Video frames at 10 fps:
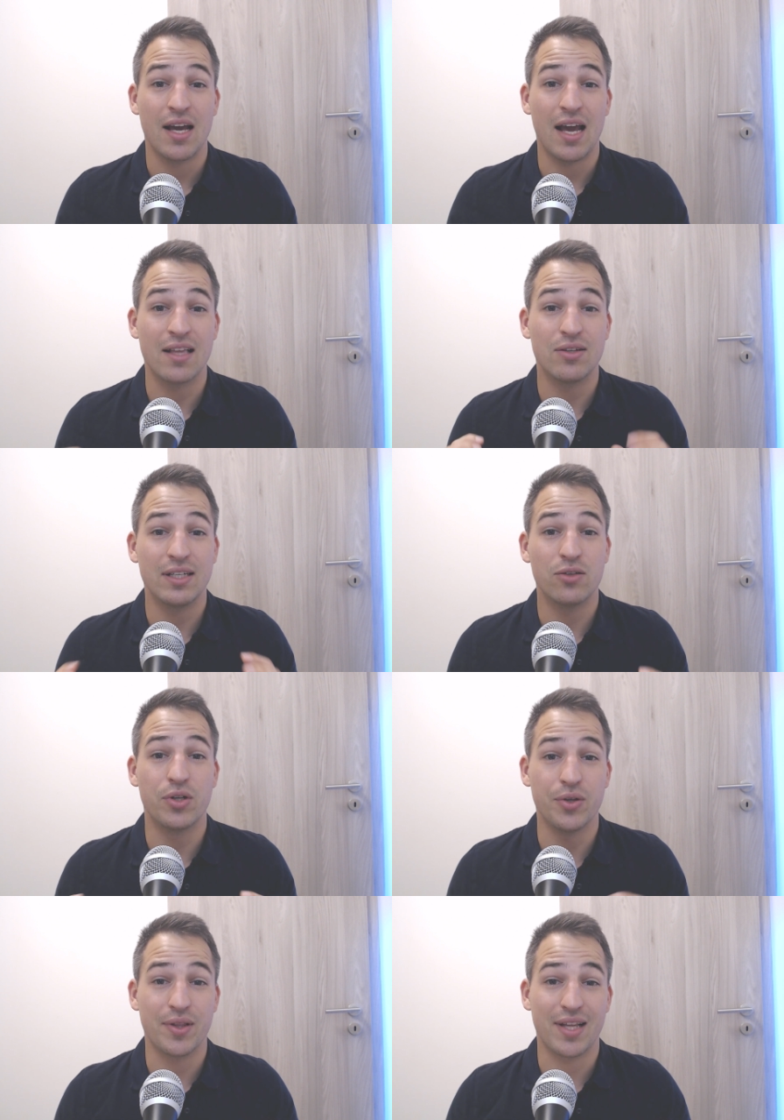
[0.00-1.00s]
and
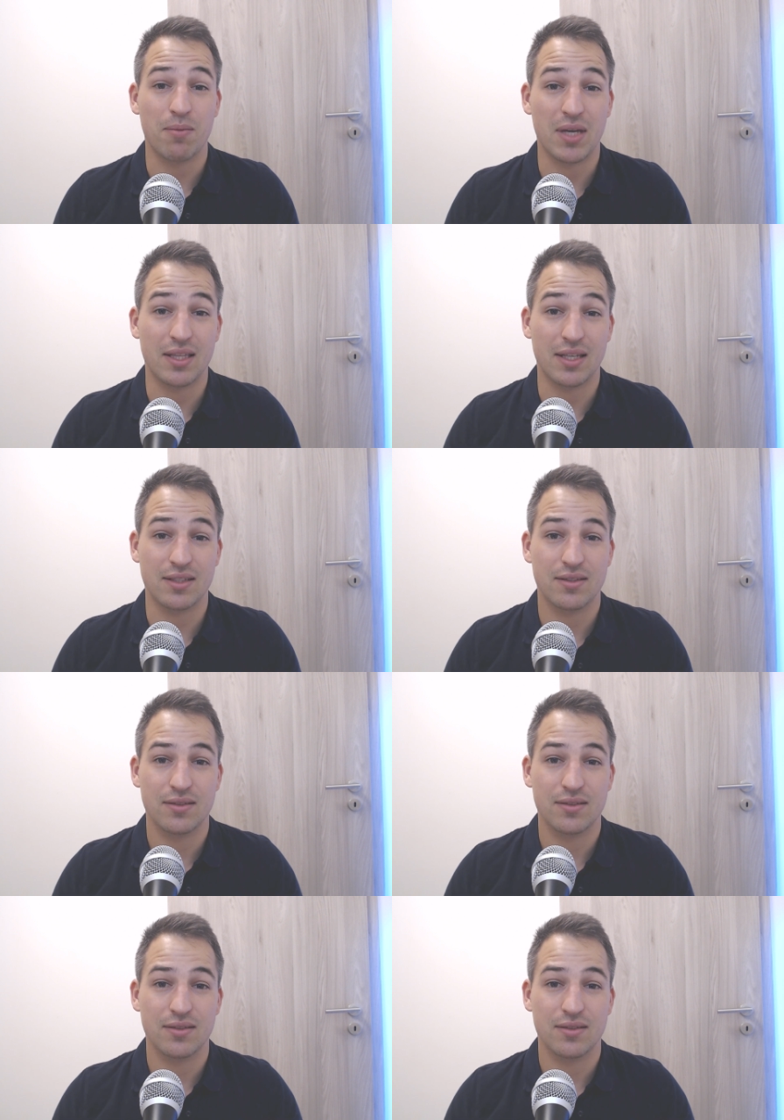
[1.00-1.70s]
record online meetings.